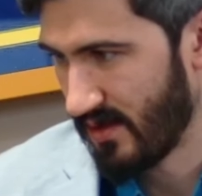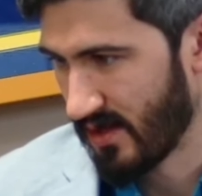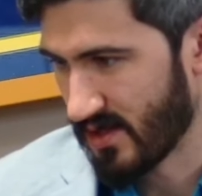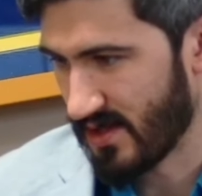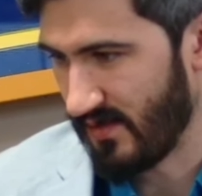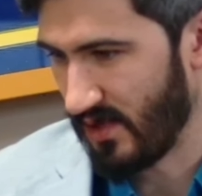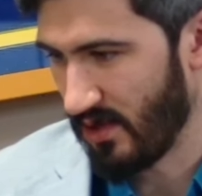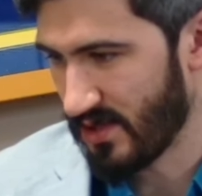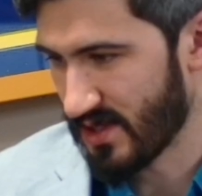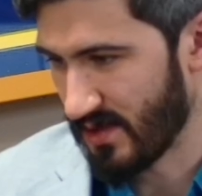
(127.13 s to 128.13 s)
Because if you
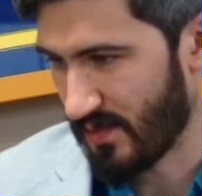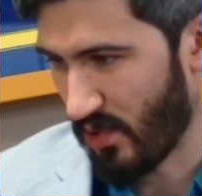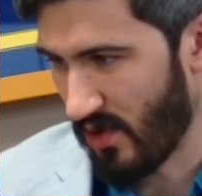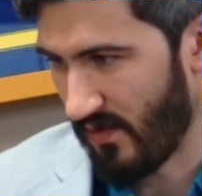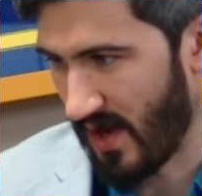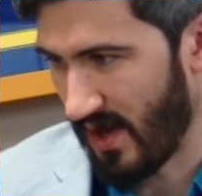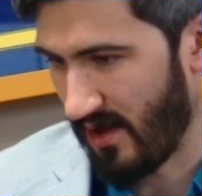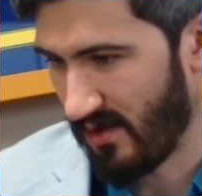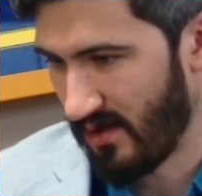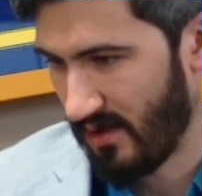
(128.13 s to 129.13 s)
go to someone's
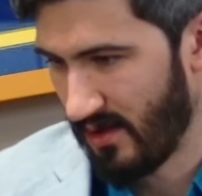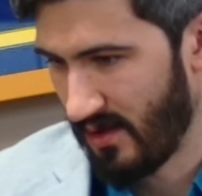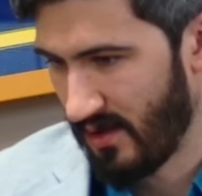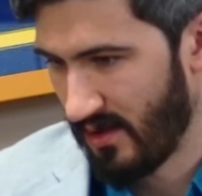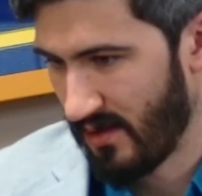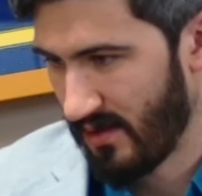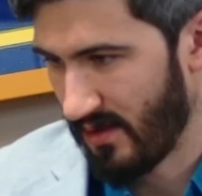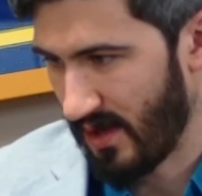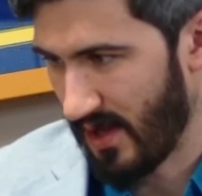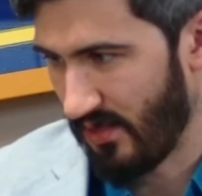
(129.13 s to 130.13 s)
profile,
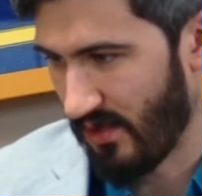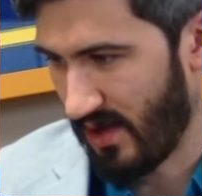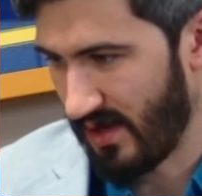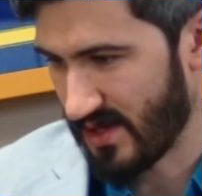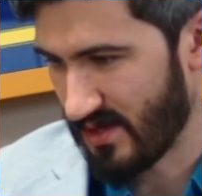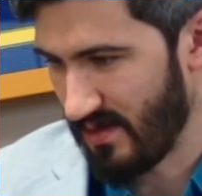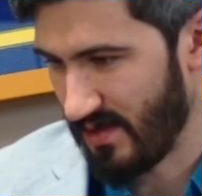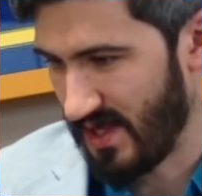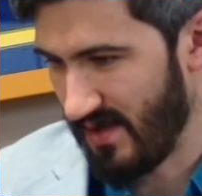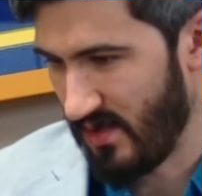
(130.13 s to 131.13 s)
I thought it actually
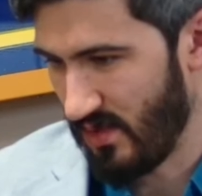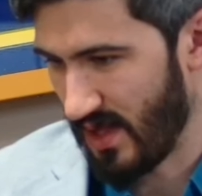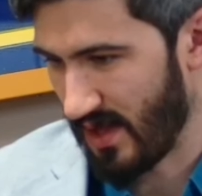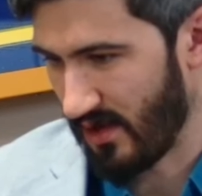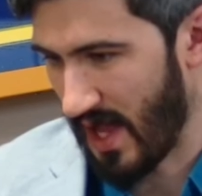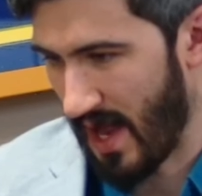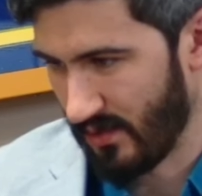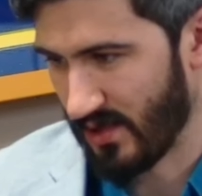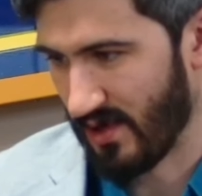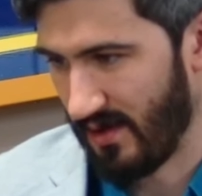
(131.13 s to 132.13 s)
would give you that
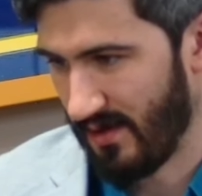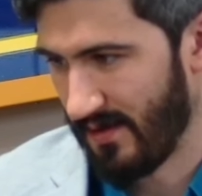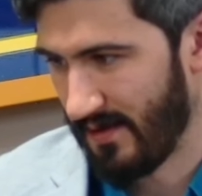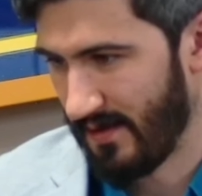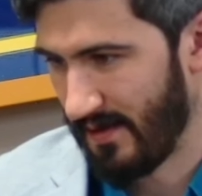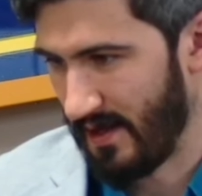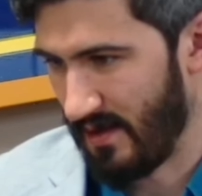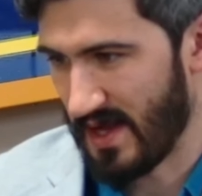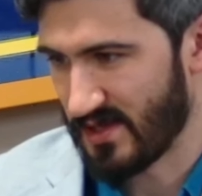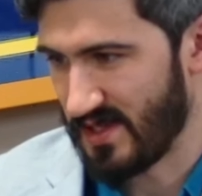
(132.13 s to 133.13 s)
counter
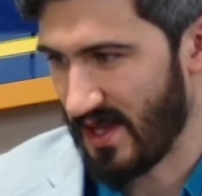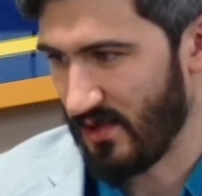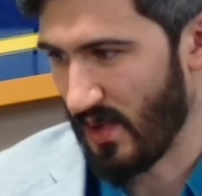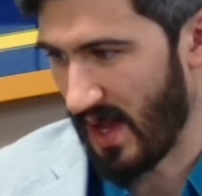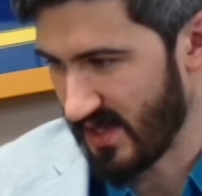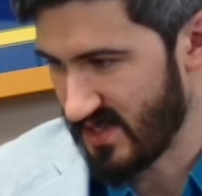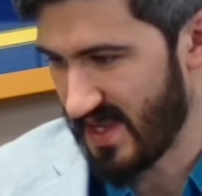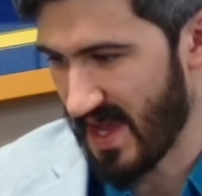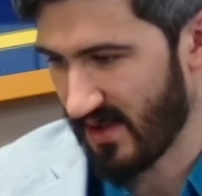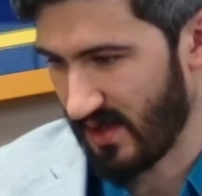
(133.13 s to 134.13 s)
and actually tell you
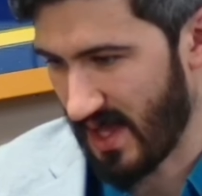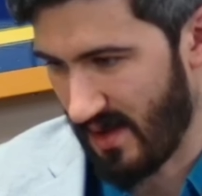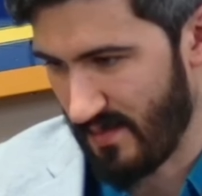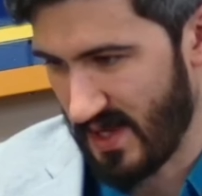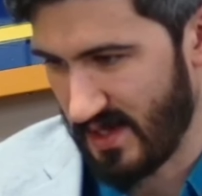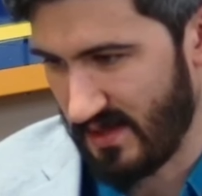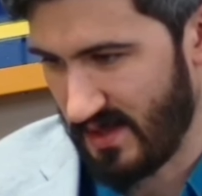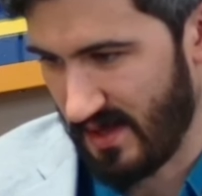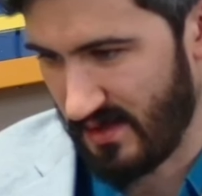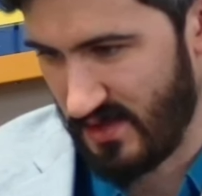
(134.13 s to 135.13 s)
exactly how many
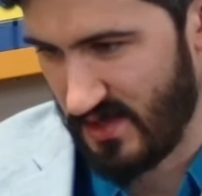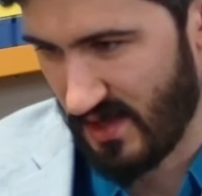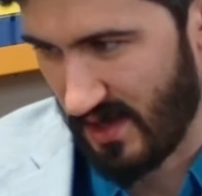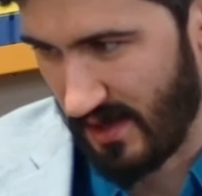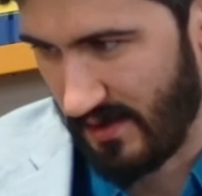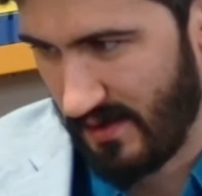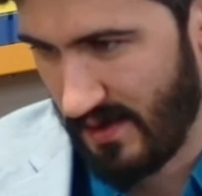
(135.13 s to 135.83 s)
they had done.